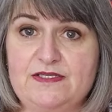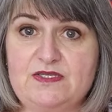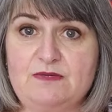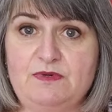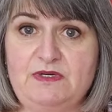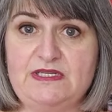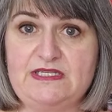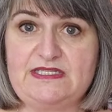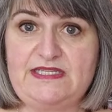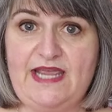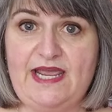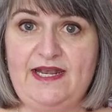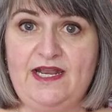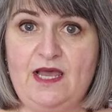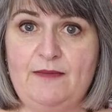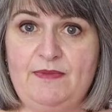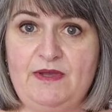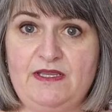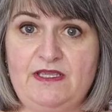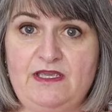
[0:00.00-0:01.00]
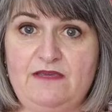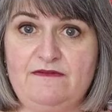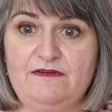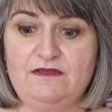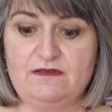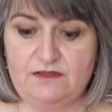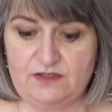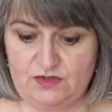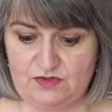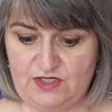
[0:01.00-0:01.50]
So I'm going to stand up and give
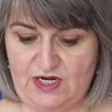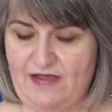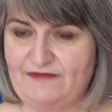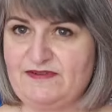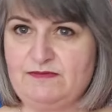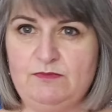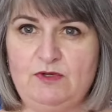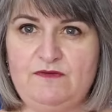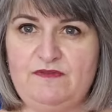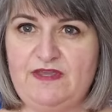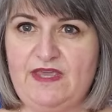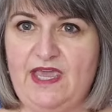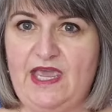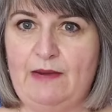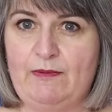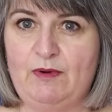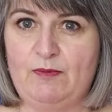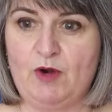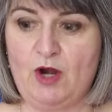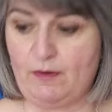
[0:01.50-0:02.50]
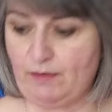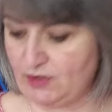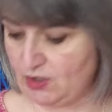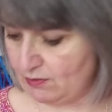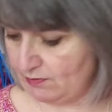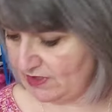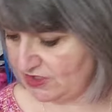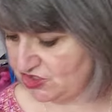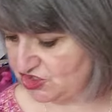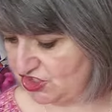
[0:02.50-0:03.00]
you, and have to move the camera probably
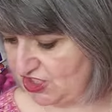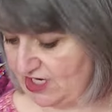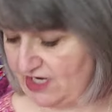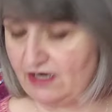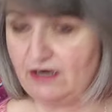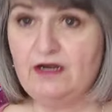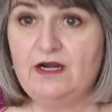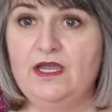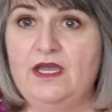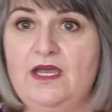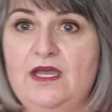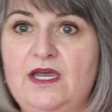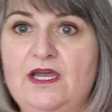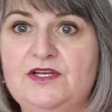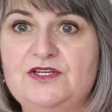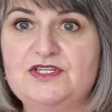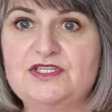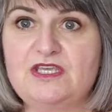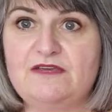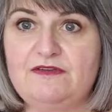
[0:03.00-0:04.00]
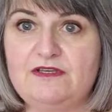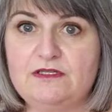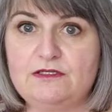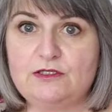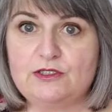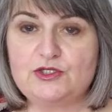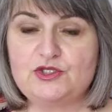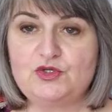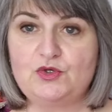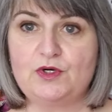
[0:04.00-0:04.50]
or my chair and just give you a
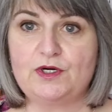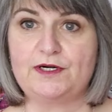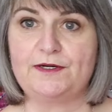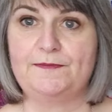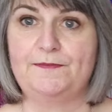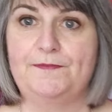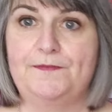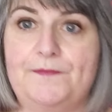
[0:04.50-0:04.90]
little tour.